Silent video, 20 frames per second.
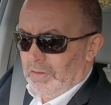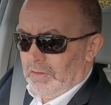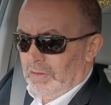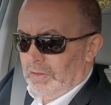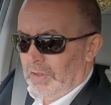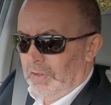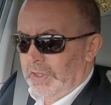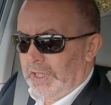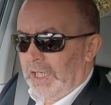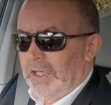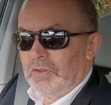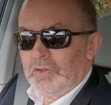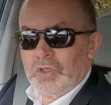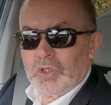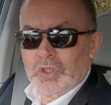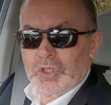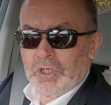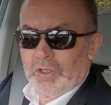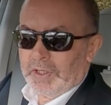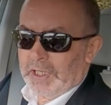Okay, I'll just
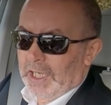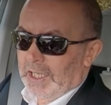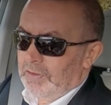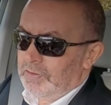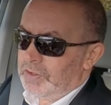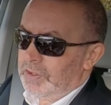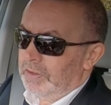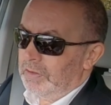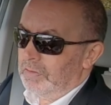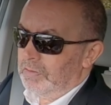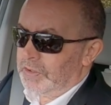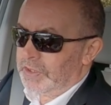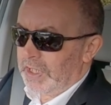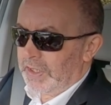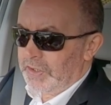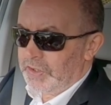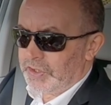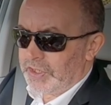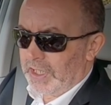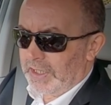show you how to set
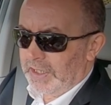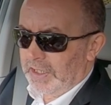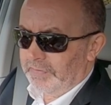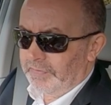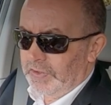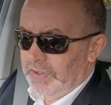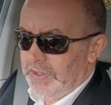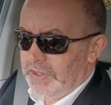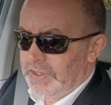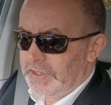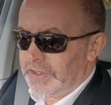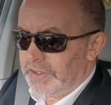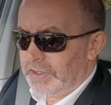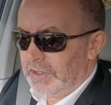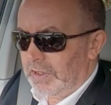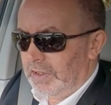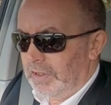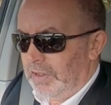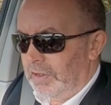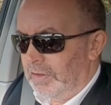the sat nav in this
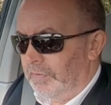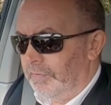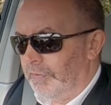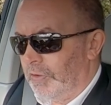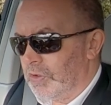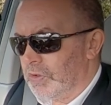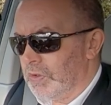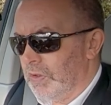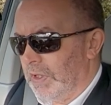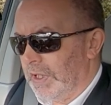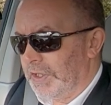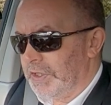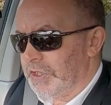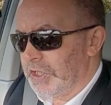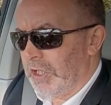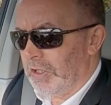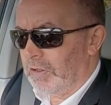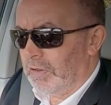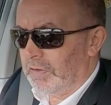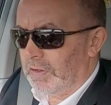Vauxhall
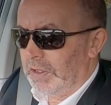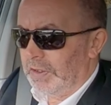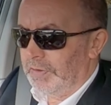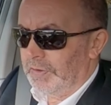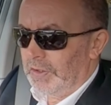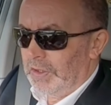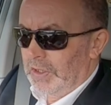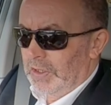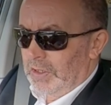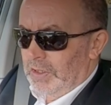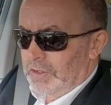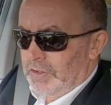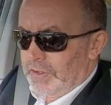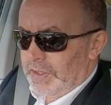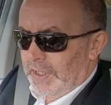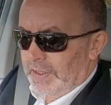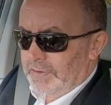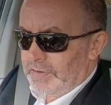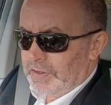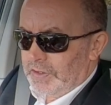Antara.
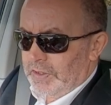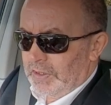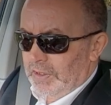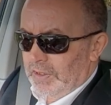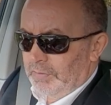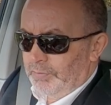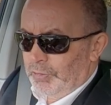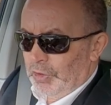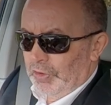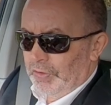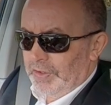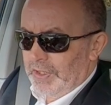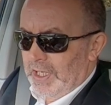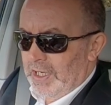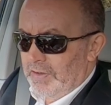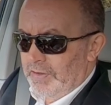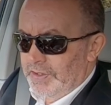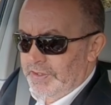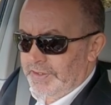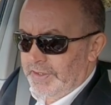That button
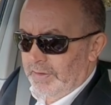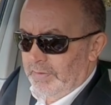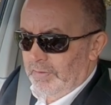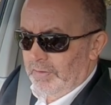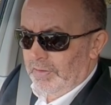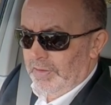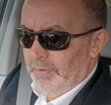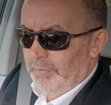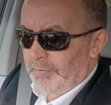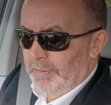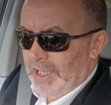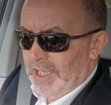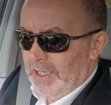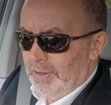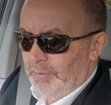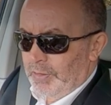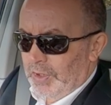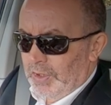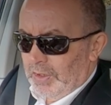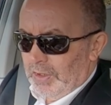there is the map.
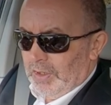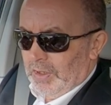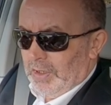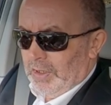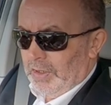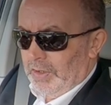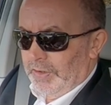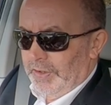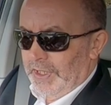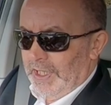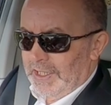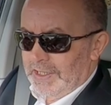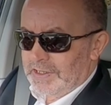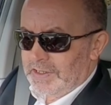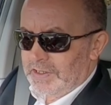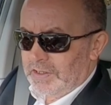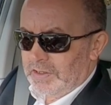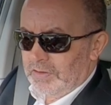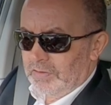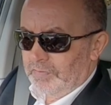
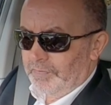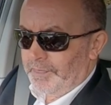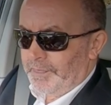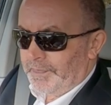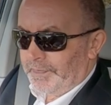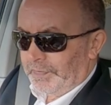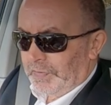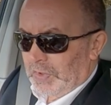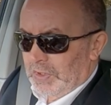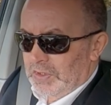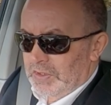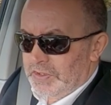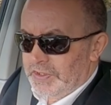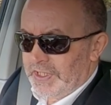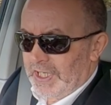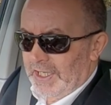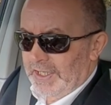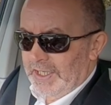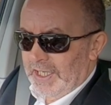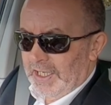That's
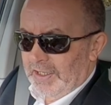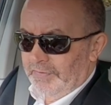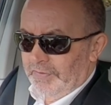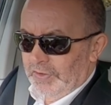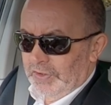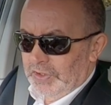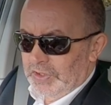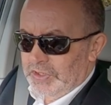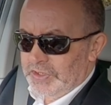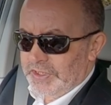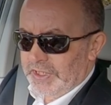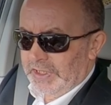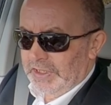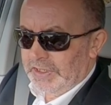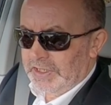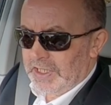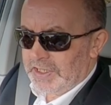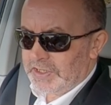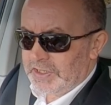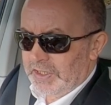sat nav, and you see
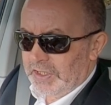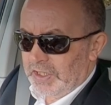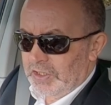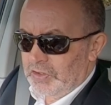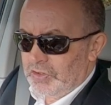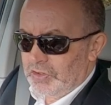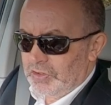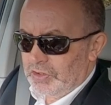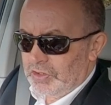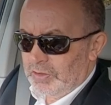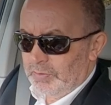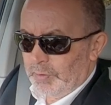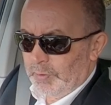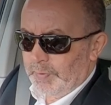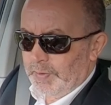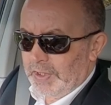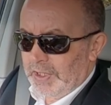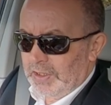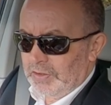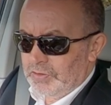destinations come up
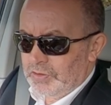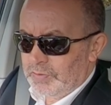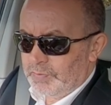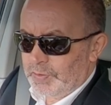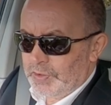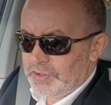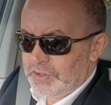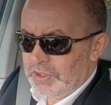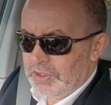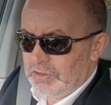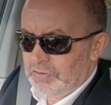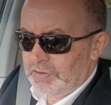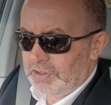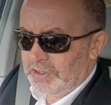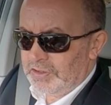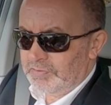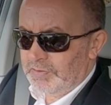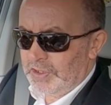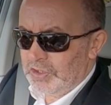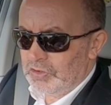there. I'll just press it
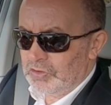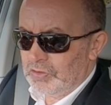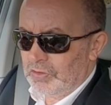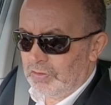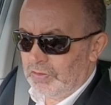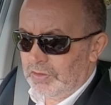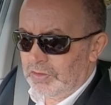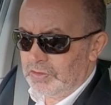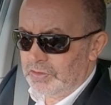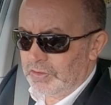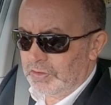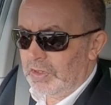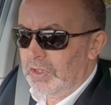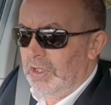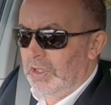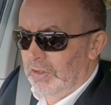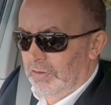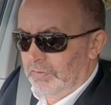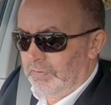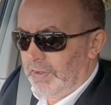twice, make sure it doesn't.
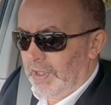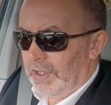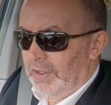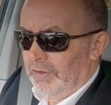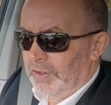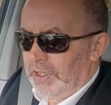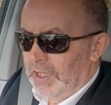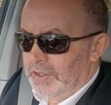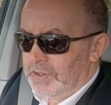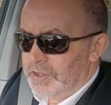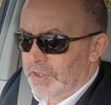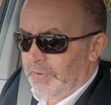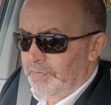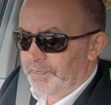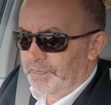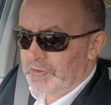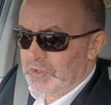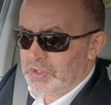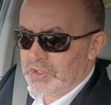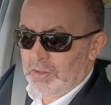Right, okay, so
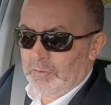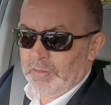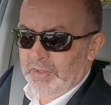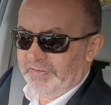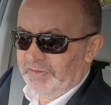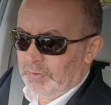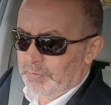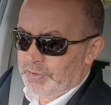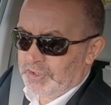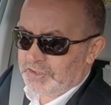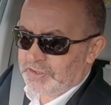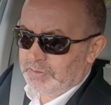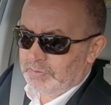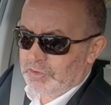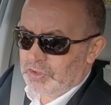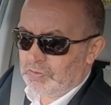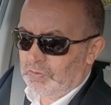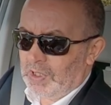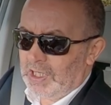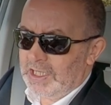some, if you press them
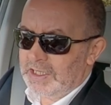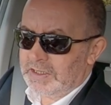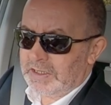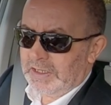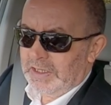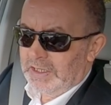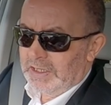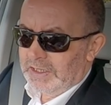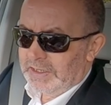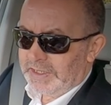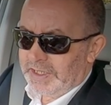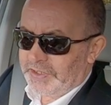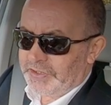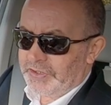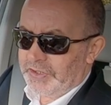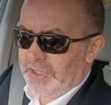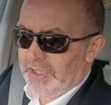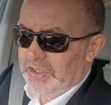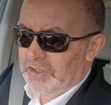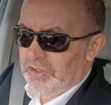twice,
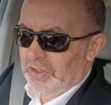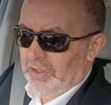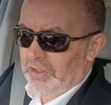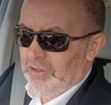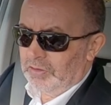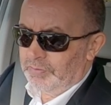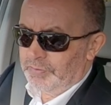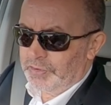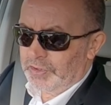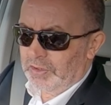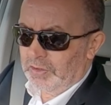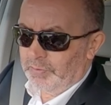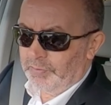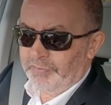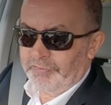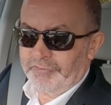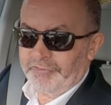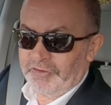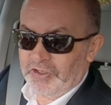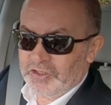destination comes up.
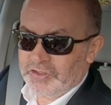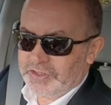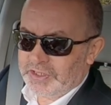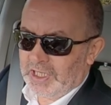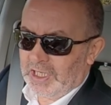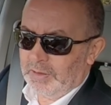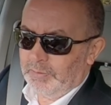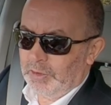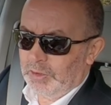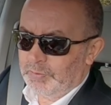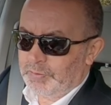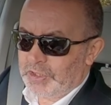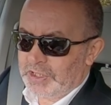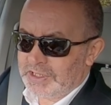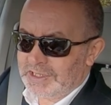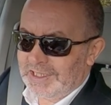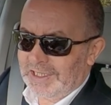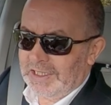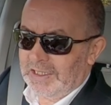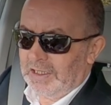First time you
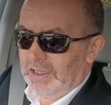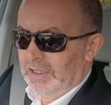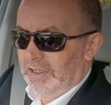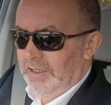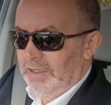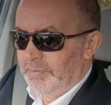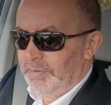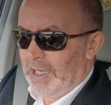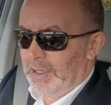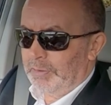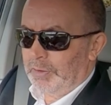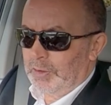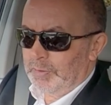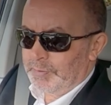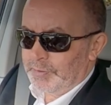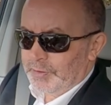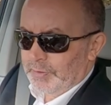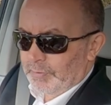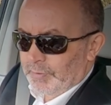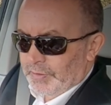press it, the map
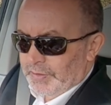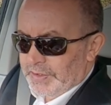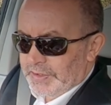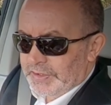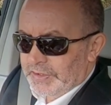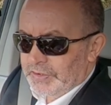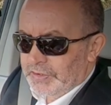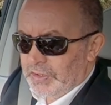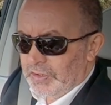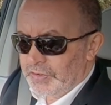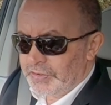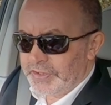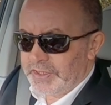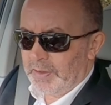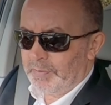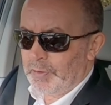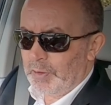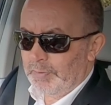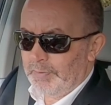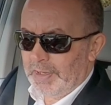comes up, but this has got a
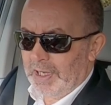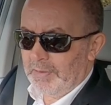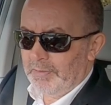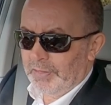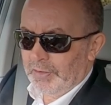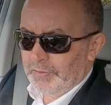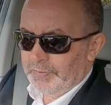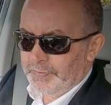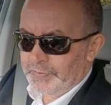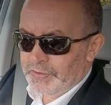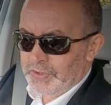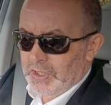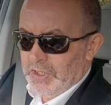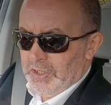separate map button.